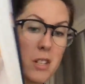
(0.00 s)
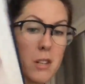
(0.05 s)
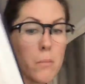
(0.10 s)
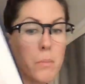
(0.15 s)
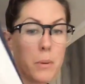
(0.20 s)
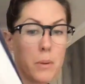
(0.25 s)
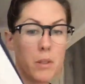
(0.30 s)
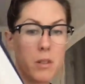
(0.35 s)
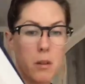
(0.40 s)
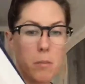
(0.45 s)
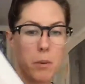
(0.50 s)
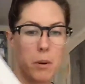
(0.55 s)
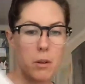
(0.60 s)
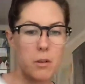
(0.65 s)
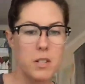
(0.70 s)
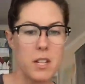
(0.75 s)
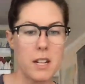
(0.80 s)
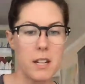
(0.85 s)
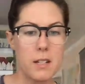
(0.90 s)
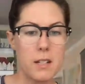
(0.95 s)
to boost the
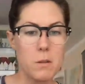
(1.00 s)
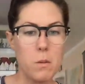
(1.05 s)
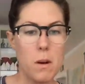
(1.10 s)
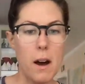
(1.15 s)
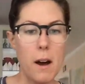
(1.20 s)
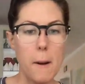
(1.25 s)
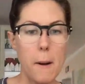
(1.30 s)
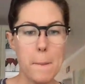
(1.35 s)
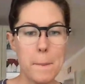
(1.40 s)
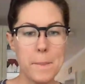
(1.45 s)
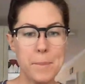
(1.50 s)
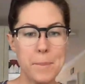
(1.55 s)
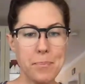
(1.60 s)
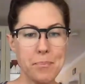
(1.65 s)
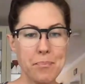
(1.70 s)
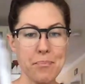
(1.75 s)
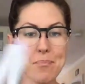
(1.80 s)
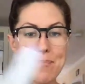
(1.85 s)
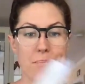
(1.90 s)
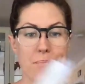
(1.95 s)
protein as well.
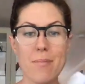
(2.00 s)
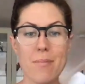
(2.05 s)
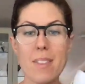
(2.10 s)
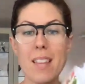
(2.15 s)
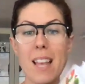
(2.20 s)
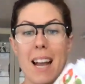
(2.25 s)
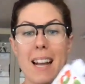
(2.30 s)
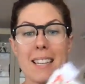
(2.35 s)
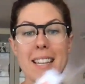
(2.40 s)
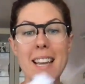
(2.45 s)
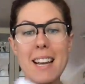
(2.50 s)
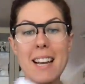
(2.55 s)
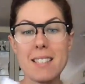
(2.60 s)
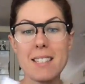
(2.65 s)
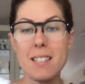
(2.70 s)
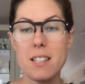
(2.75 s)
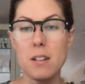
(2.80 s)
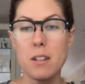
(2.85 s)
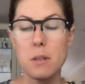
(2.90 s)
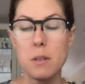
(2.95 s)
And
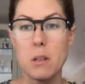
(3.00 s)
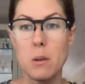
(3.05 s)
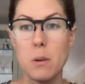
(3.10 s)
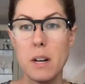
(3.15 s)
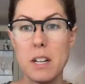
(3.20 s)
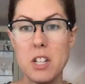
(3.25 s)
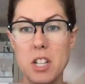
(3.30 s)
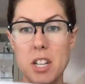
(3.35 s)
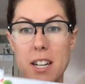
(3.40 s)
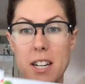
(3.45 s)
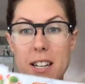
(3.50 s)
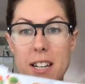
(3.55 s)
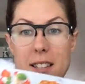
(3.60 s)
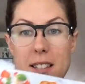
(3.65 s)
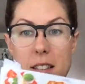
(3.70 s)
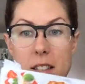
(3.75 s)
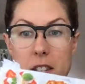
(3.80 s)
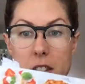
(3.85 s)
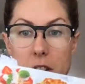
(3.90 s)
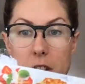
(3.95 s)
yes, there was a question, is
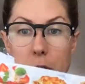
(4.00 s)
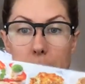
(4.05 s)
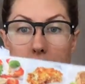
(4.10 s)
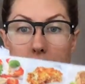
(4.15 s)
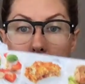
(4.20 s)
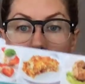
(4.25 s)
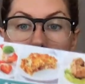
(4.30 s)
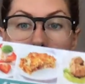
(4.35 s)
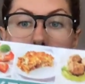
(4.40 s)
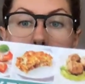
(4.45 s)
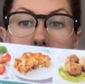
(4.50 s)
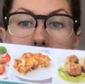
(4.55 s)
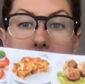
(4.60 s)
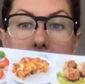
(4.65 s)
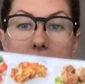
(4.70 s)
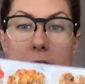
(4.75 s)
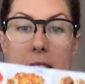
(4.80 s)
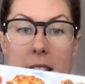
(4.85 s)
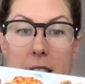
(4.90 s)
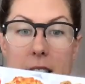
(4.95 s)
this the new book?
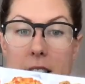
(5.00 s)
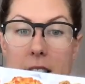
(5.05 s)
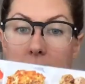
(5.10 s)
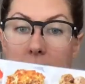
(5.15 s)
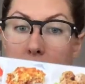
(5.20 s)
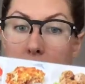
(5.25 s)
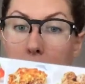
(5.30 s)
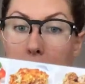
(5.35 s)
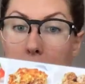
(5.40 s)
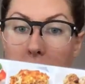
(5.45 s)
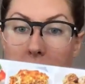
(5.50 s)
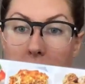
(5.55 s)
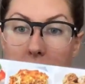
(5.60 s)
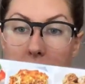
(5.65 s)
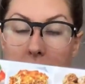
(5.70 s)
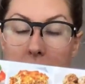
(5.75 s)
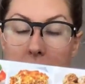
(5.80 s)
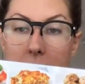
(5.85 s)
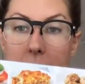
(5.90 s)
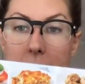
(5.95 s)
This is the new book.
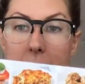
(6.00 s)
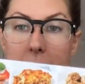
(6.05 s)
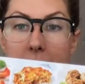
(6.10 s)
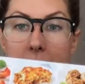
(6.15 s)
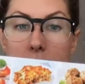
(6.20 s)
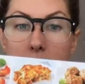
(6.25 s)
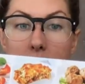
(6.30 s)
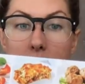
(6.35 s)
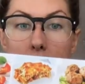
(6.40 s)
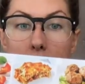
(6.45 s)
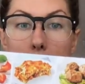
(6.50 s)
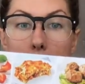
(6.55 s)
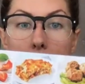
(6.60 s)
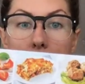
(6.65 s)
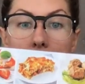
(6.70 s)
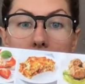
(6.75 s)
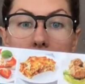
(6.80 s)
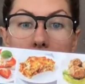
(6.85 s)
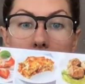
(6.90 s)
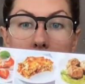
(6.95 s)
It is
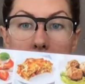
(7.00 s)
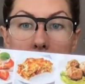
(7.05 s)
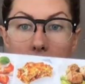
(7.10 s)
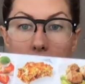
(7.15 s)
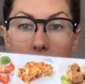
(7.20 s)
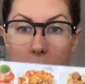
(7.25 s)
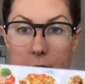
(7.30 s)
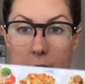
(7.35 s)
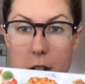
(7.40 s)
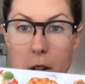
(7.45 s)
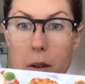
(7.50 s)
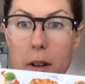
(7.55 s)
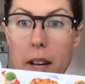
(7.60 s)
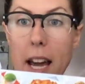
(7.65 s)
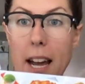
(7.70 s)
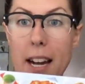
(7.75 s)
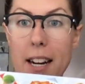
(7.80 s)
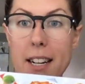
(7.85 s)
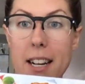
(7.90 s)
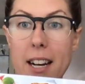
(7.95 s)
available in Costco
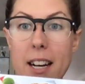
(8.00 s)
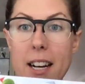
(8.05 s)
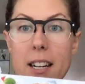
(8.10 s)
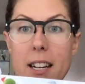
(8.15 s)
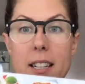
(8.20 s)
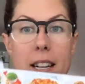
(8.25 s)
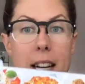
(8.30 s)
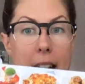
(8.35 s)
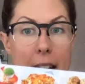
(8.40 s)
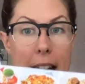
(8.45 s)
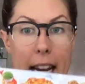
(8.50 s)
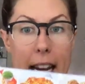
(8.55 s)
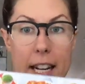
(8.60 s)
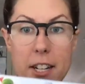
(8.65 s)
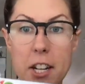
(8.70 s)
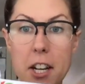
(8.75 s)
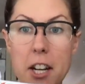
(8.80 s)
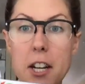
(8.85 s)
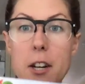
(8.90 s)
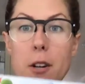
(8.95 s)
Canada
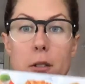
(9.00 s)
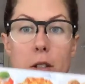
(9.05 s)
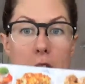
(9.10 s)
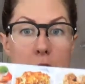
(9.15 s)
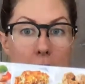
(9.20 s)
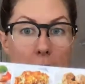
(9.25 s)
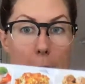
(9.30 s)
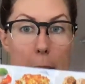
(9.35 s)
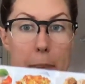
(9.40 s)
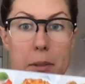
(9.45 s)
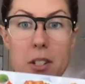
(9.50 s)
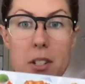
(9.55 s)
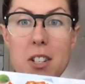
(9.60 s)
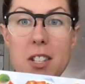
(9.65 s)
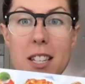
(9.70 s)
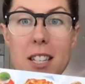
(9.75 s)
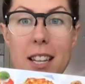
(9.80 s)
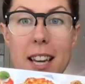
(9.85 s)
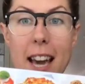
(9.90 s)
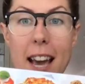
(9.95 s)
Indigo chapters
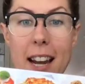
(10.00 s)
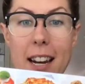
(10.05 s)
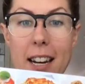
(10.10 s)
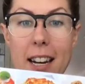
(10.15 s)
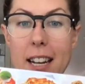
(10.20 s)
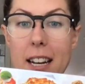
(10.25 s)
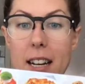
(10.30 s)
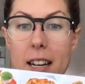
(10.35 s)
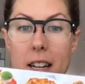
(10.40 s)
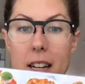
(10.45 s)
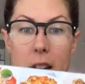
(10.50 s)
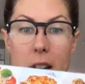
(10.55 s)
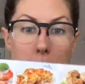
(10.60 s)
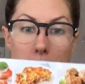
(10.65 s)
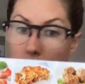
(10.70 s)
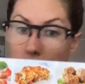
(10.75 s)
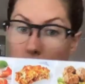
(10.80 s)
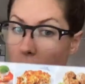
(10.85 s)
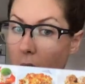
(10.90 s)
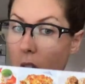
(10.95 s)
in Canada,
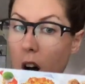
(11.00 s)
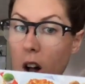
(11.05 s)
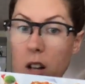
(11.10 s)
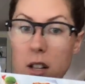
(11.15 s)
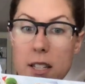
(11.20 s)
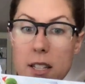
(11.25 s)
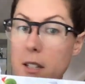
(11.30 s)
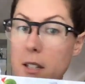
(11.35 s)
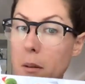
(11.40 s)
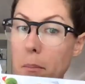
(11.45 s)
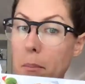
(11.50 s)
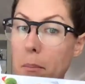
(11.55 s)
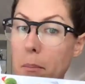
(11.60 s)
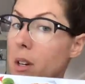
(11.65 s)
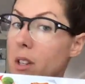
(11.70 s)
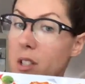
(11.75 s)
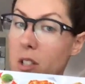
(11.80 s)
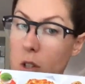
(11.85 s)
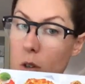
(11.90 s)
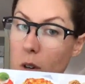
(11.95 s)
all little
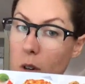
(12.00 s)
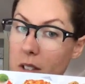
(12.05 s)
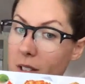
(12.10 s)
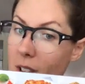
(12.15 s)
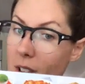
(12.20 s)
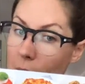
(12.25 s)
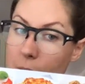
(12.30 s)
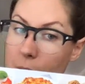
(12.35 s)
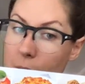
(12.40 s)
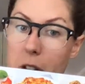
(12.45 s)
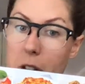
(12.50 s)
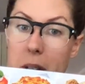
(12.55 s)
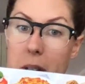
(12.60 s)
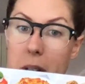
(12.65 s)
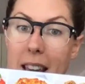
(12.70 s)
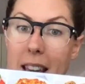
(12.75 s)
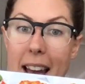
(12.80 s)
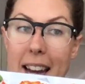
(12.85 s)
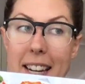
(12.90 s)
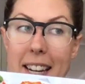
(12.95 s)
bookstores also in
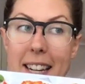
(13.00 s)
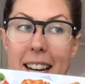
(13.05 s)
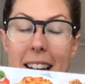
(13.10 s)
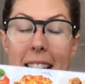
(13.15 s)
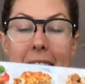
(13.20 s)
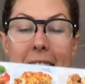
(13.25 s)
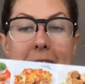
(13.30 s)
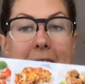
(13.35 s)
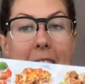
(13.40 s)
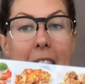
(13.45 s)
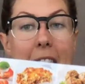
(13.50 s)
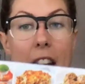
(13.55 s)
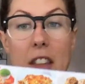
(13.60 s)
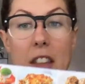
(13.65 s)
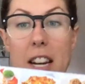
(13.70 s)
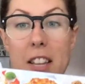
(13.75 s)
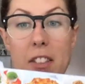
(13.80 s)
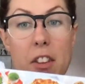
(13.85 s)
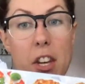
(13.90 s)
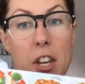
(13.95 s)
Canada. And
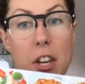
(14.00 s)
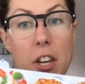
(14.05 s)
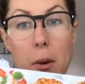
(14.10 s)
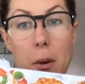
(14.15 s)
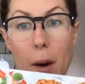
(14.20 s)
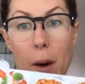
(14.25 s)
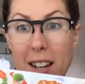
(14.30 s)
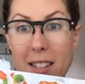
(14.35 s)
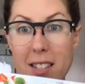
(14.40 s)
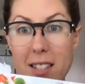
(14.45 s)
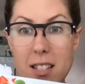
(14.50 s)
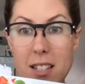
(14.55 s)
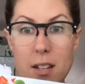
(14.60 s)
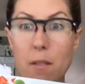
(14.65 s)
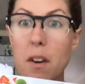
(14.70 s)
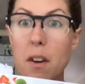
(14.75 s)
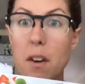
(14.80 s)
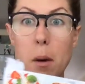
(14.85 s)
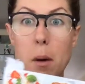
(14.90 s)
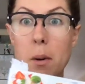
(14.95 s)
then in the US, it's
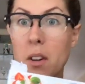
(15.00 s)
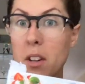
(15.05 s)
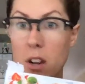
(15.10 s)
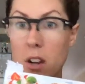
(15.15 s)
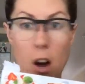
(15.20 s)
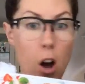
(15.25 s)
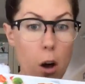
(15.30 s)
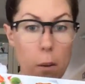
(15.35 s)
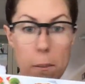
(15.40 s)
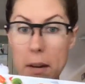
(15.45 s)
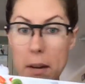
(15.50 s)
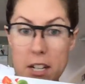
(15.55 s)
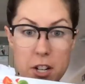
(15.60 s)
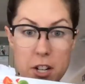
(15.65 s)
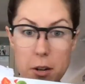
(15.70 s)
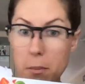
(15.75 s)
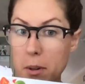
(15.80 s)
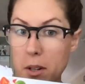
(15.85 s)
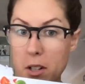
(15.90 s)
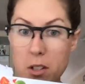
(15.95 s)
available in all
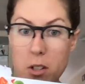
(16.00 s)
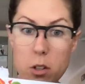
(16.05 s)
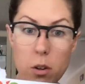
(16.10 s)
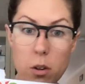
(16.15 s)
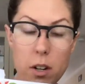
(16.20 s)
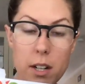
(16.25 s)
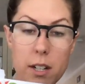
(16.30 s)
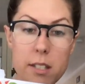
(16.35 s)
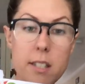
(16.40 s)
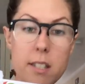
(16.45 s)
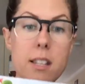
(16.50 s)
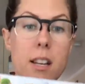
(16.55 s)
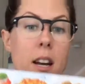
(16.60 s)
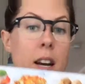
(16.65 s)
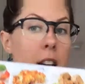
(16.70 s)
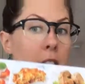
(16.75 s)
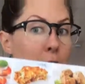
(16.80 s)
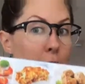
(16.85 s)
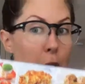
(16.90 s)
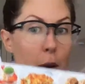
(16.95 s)
major bookstores.
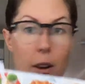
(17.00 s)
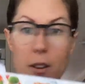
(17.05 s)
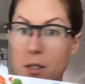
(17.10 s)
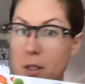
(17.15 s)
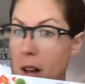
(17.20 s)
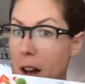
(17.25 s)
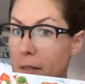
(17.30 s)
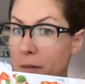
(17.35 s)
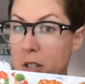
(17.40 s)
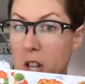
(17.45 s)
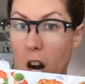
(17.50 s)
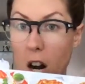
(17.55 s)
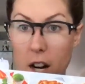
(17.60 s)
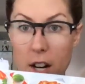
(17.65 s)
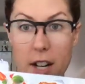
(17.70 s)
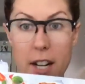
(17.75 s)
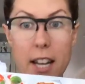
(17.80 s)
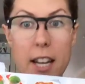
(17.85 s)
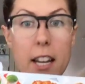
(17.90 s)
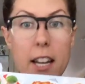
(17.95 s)
You also have
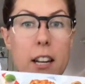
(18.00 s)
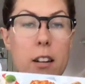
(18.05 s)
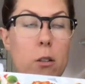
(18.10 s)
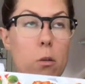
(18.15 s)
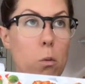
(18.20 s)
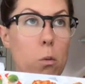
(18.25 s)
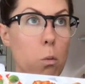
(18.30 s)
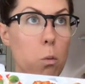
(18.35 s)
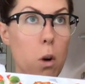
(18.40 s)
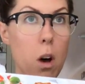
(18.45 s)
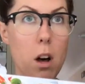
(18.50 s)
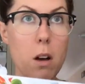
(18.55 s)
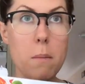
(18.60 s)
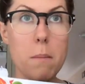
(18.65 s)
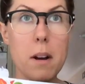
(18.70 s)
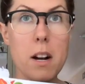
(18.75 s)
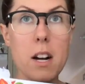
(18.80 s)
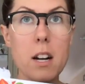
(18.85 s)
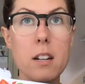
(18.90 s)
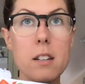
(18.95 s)
Target,
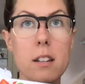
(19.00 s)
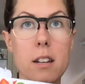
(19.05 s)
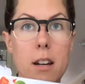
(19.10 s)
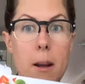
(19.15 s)
Walmart,